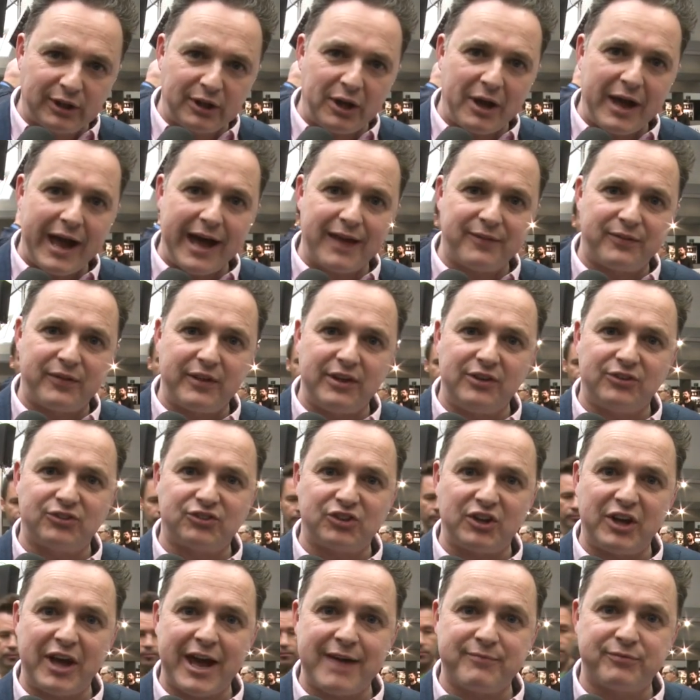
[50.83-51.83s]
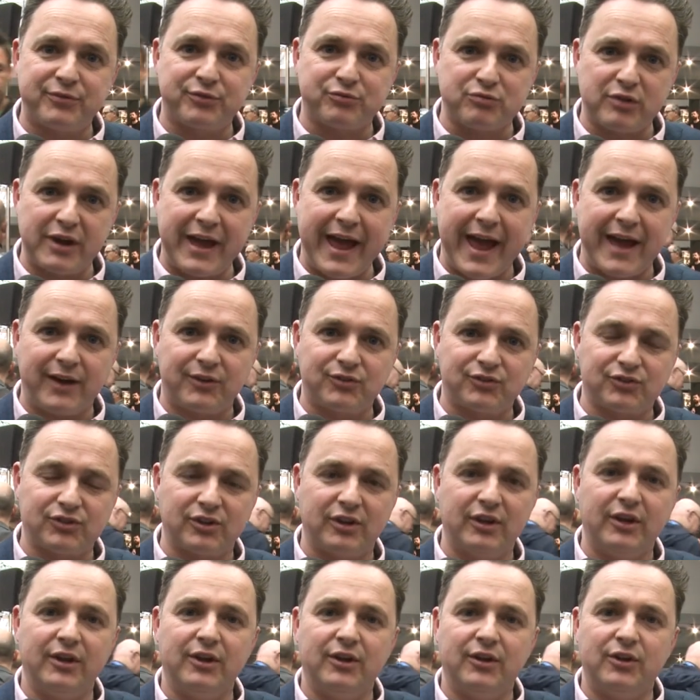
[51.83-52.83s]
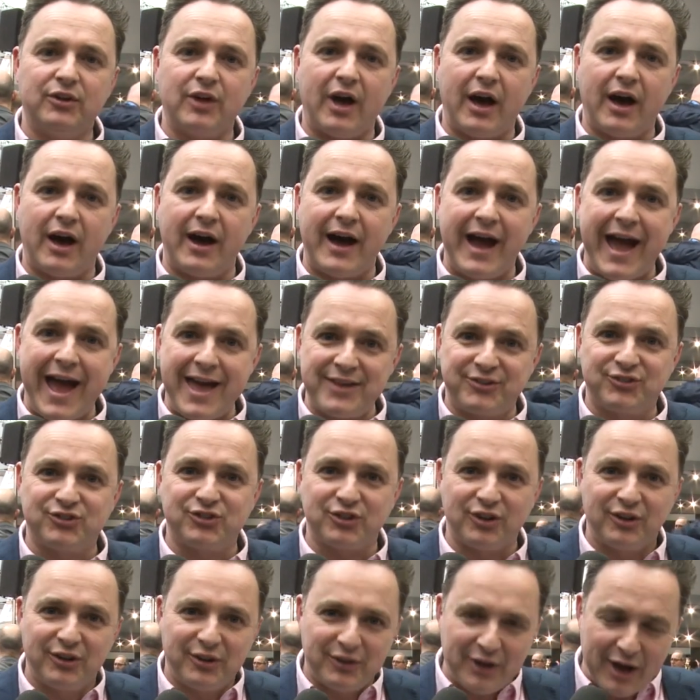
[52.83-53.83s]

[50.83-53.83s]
you had the CF3X S